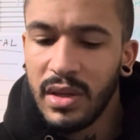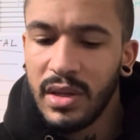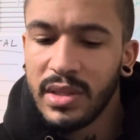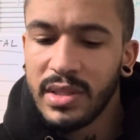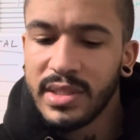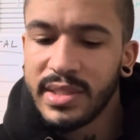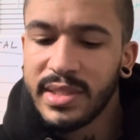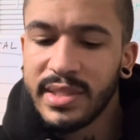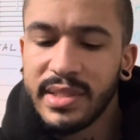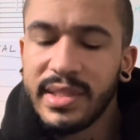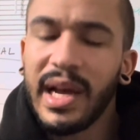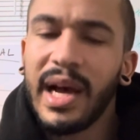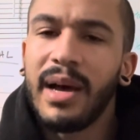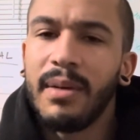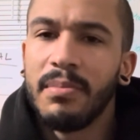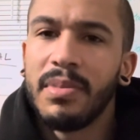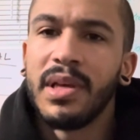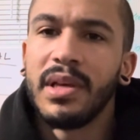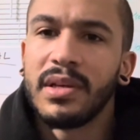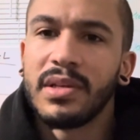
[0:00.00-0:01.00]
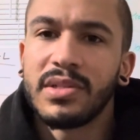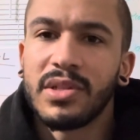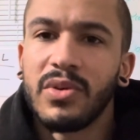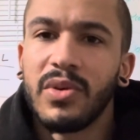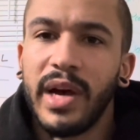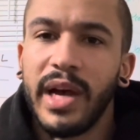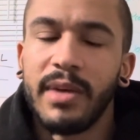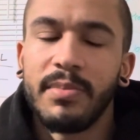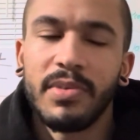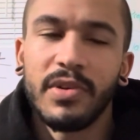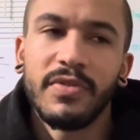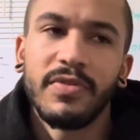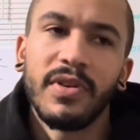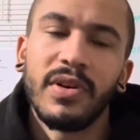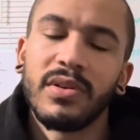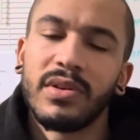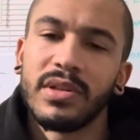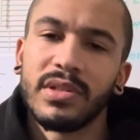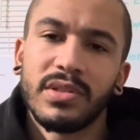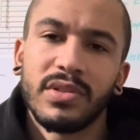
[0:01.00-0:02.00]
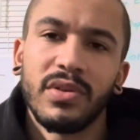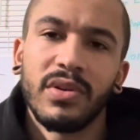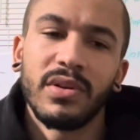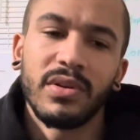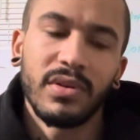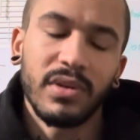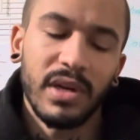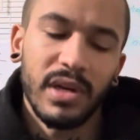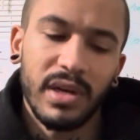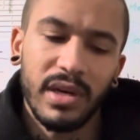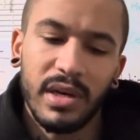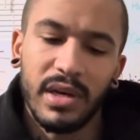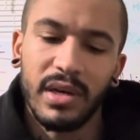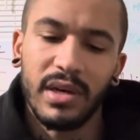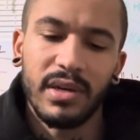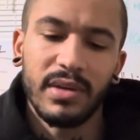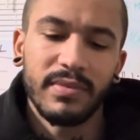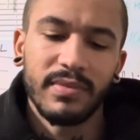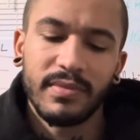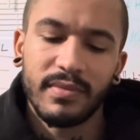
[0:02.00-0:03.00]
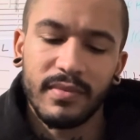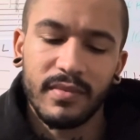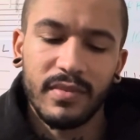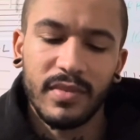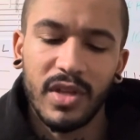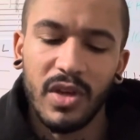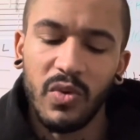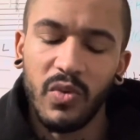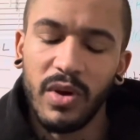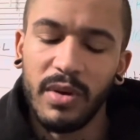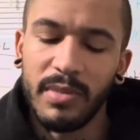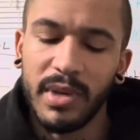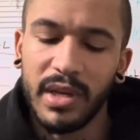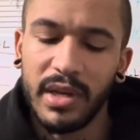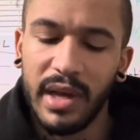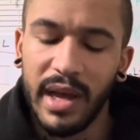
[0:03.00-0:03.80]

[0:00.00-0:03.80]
Stop being so hyper-focused on women.